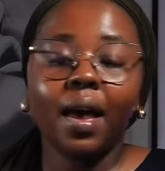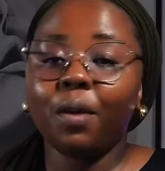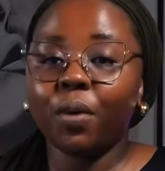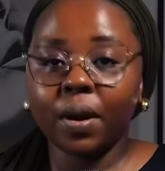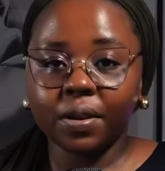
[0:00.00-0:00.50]

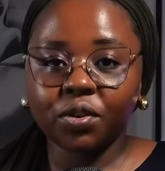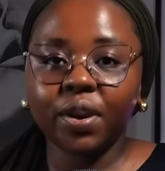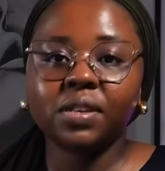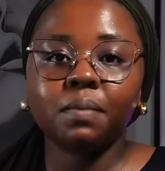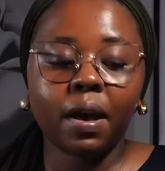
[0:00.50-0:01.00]
When I was
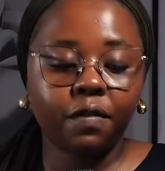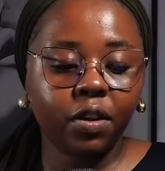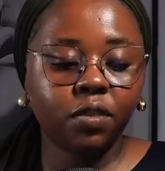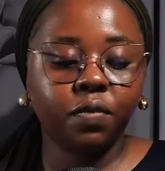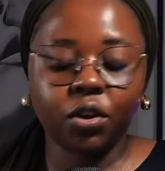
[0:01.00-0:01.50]
creating my
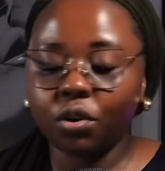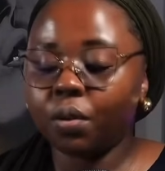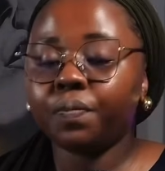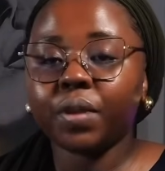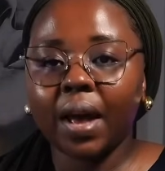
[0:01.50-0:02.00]
first
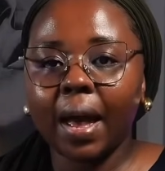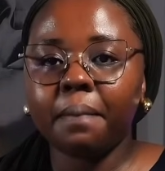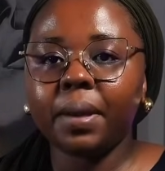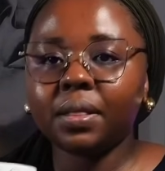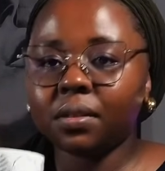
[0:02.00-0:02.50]
video, I
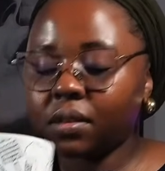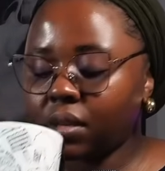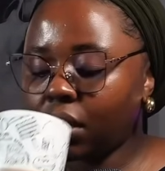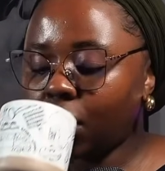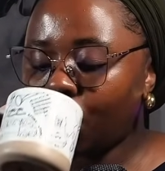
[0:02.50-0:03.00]
made this
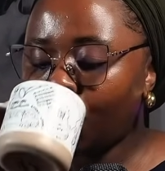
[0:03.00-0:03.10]
tea